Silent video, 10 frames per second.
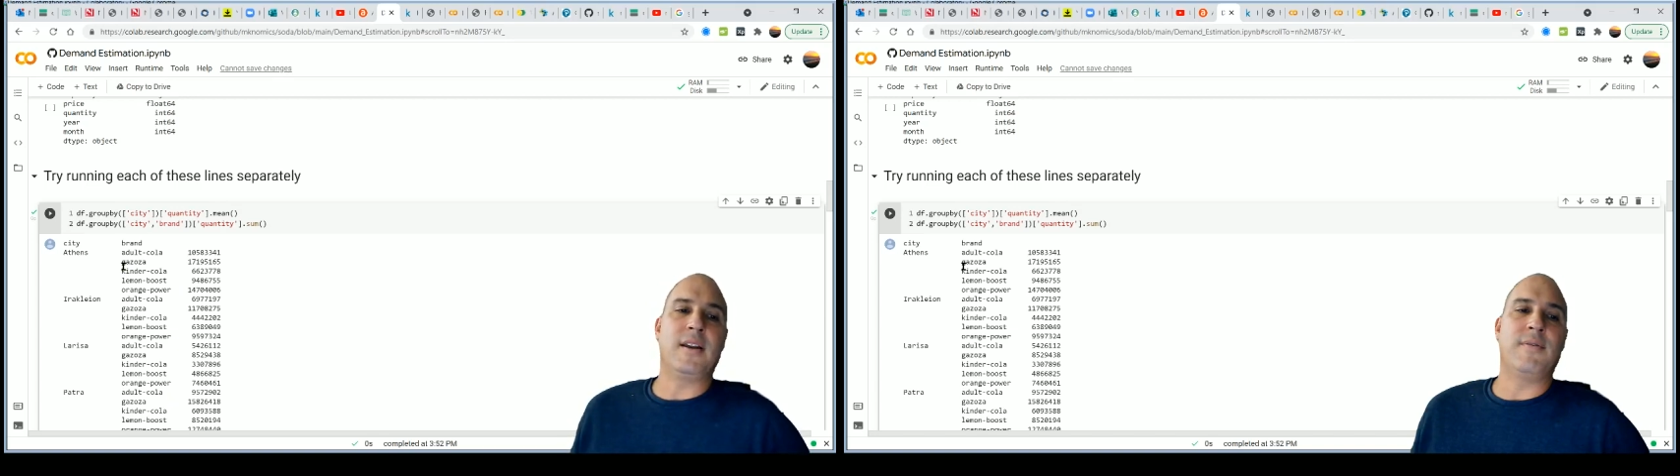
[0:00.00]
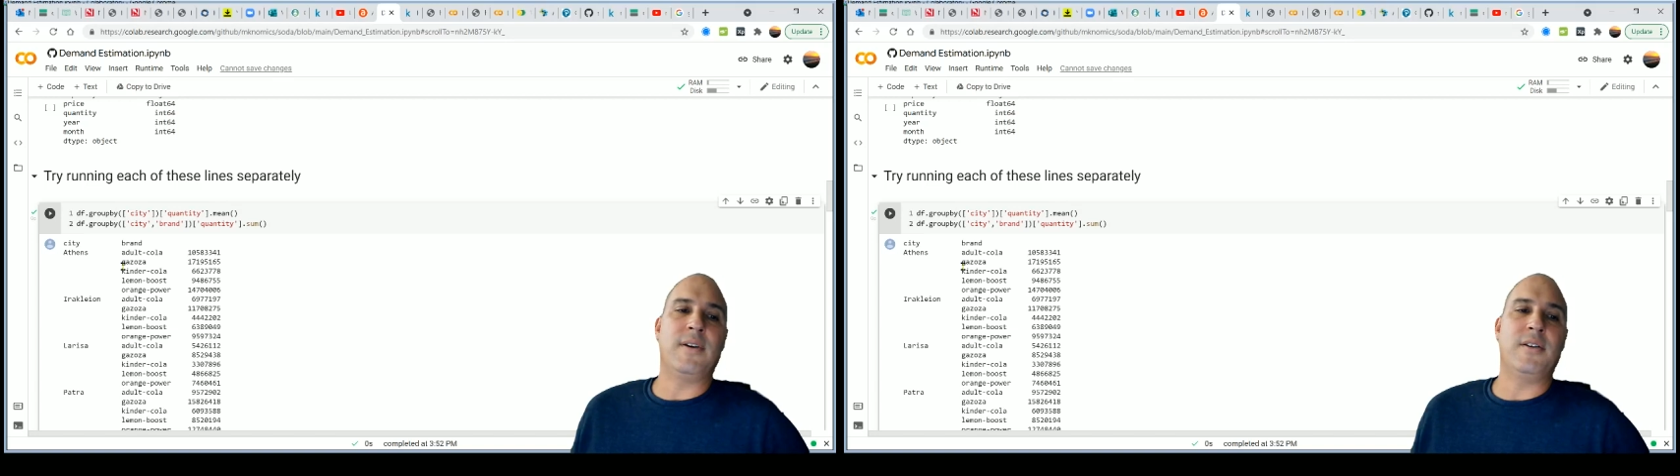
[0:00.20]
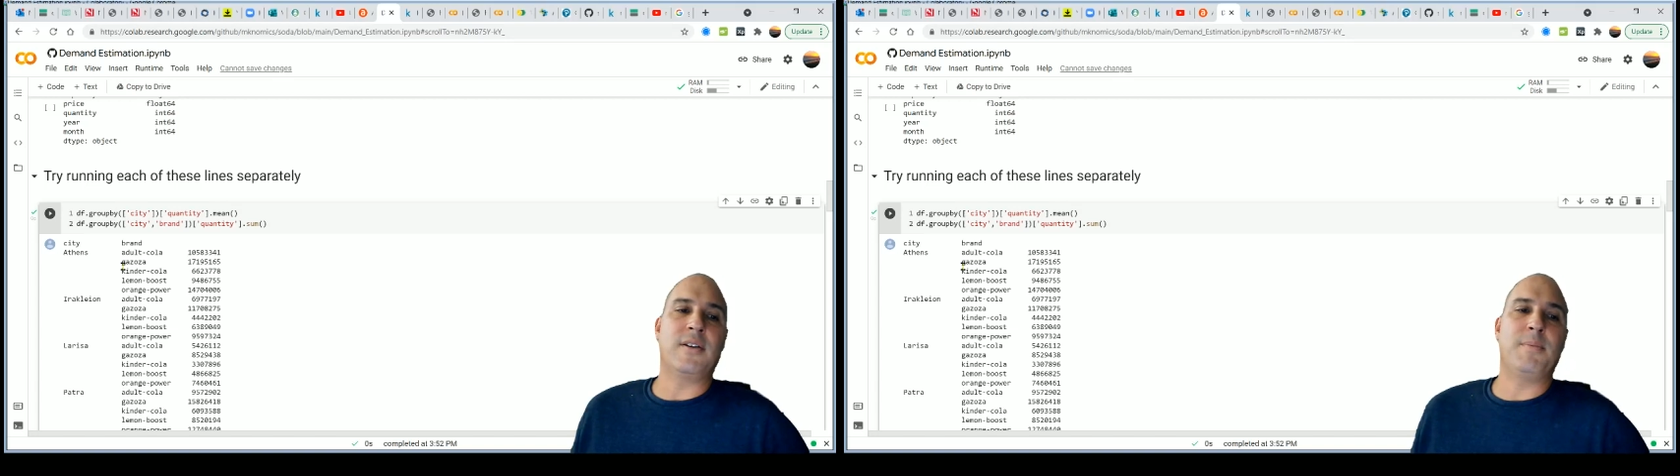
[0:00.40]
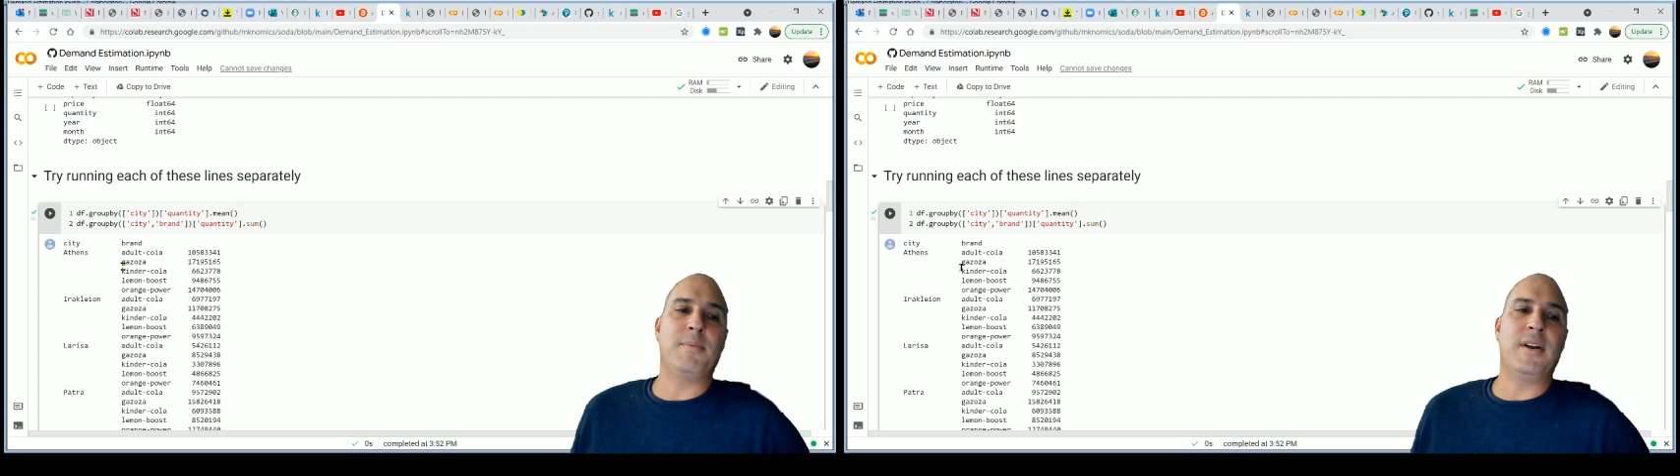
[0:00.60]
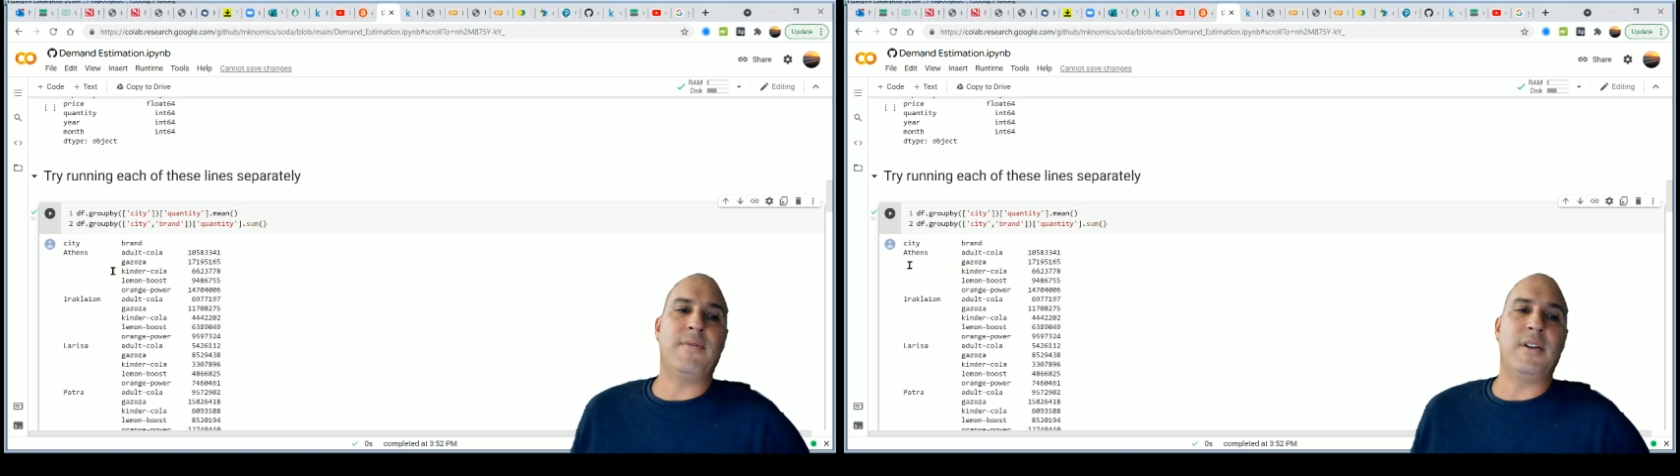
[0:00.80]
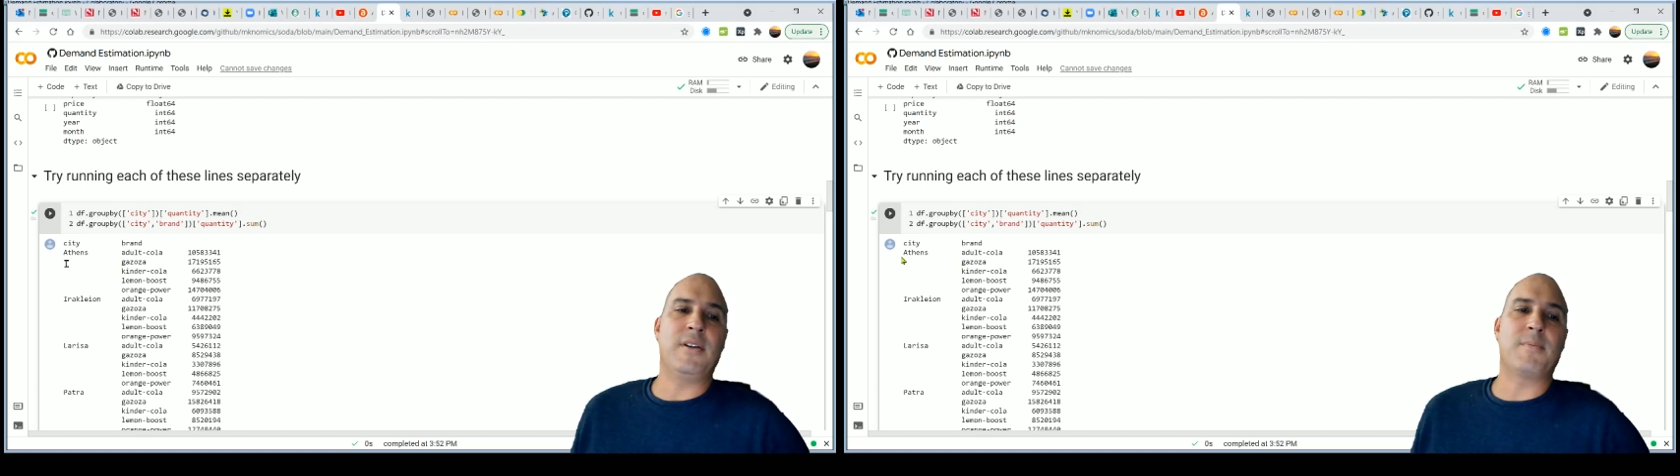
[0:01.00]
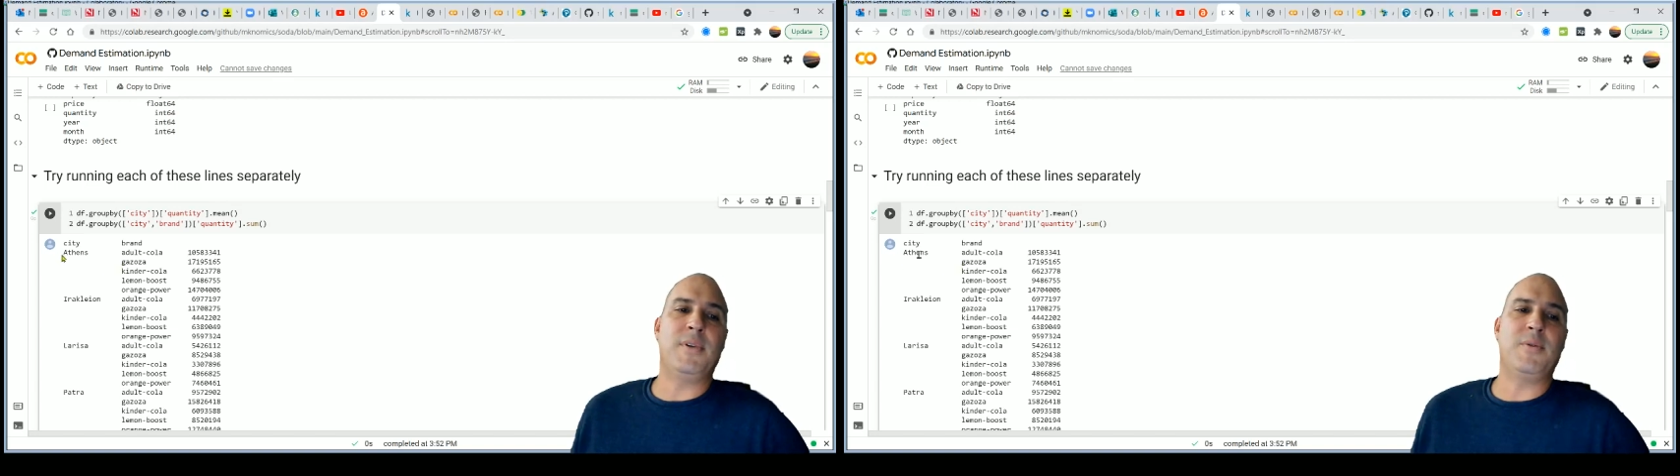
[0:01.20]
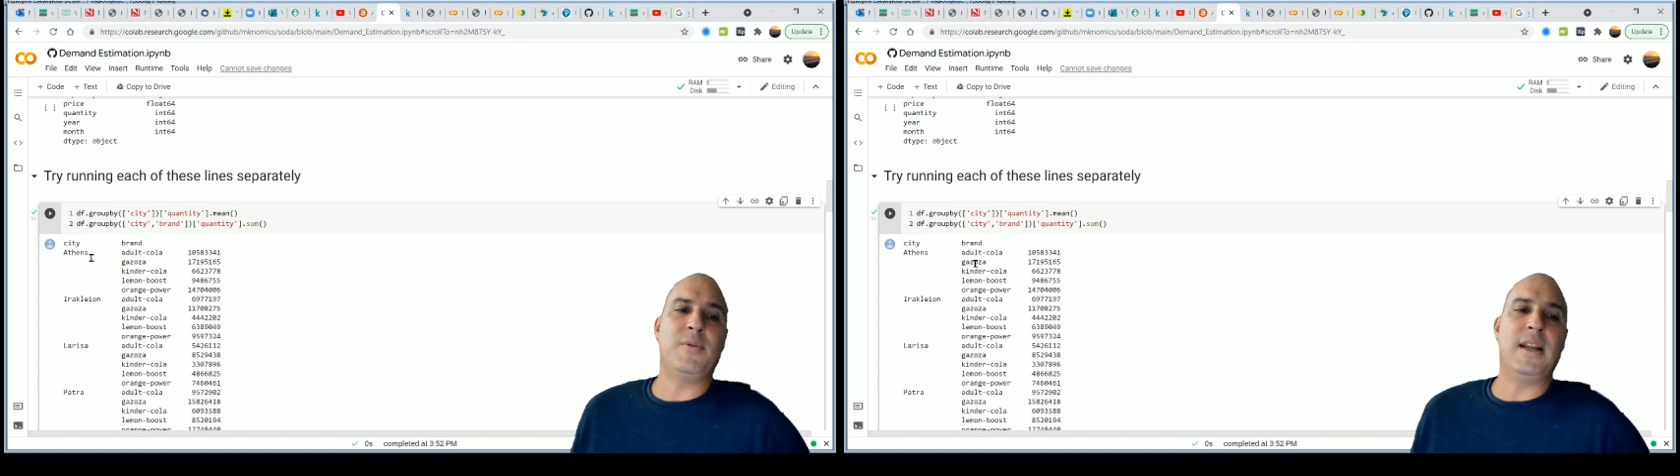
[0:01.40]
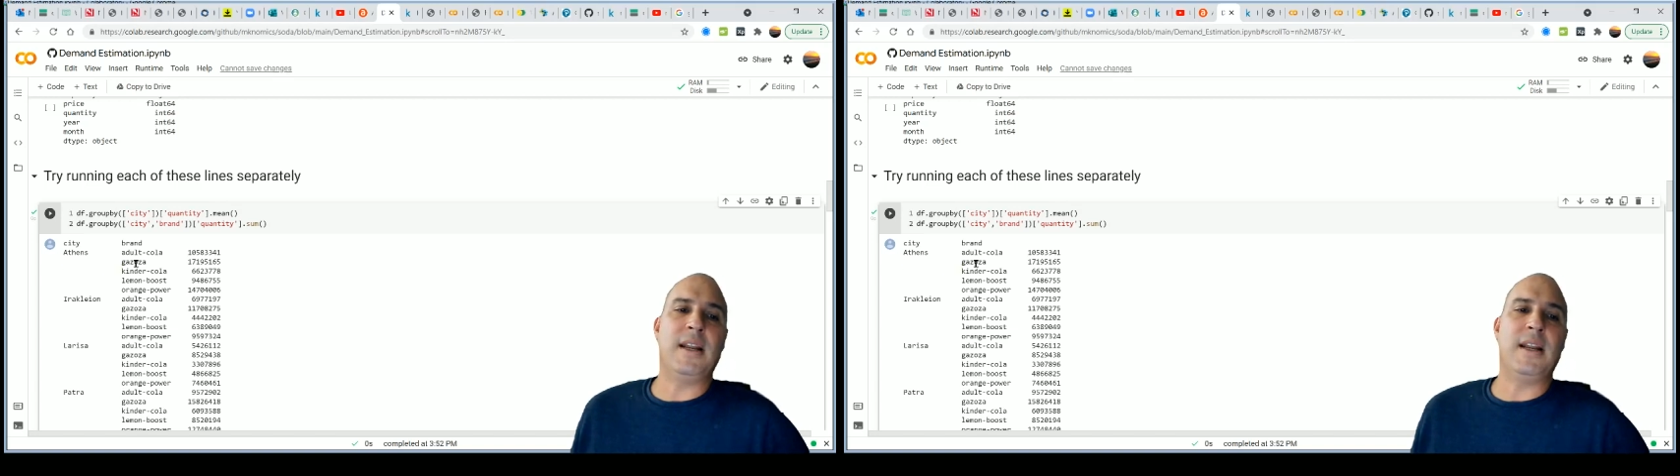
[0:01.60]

If I look between